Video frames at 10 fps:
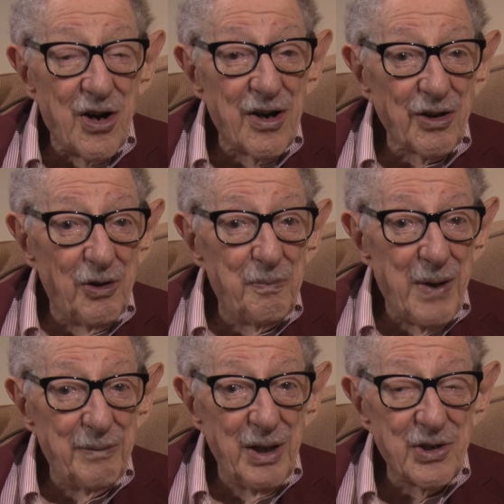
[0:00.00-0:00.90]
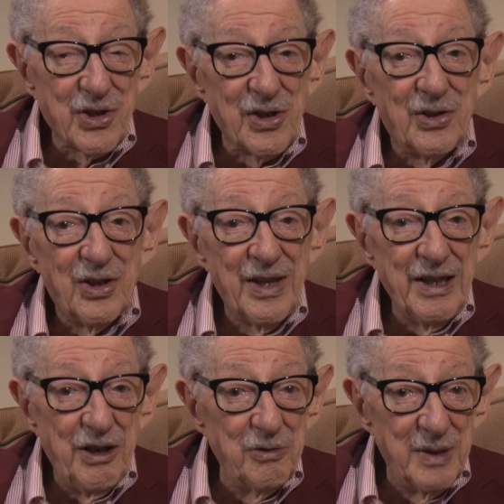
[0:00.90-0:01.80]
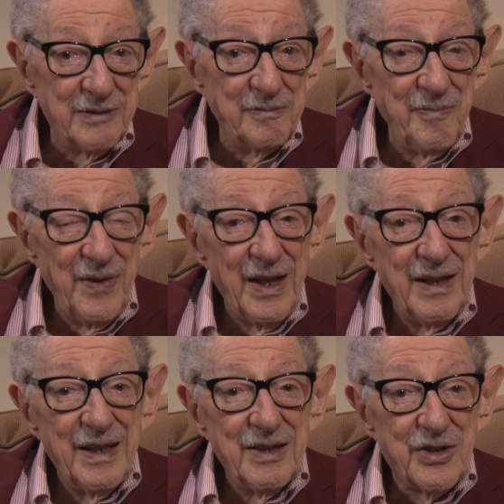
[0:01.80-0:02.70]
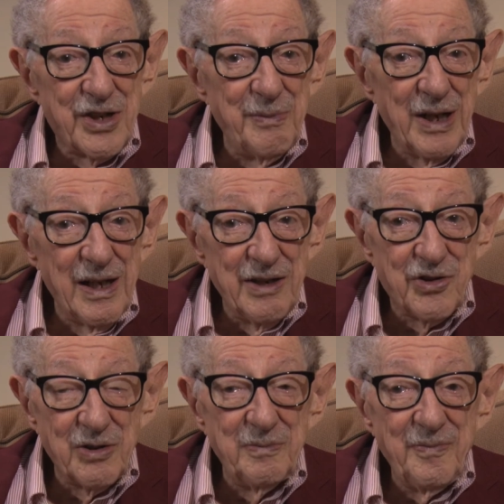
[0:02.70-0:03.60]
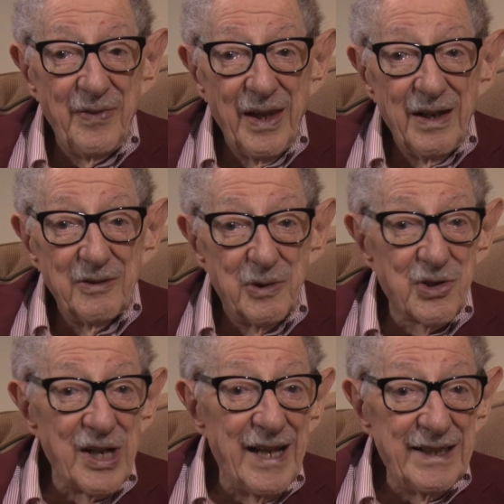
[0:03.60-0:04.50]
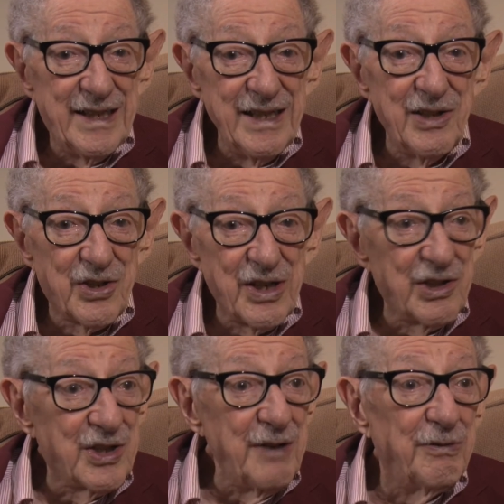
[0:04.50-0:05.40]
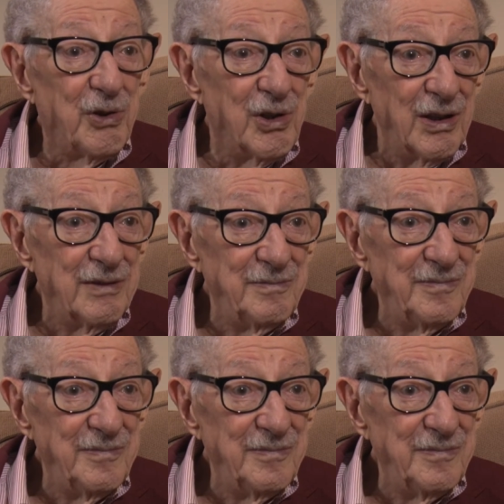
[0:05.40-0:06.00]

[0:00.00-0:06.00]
article published on the human simulation was 1964.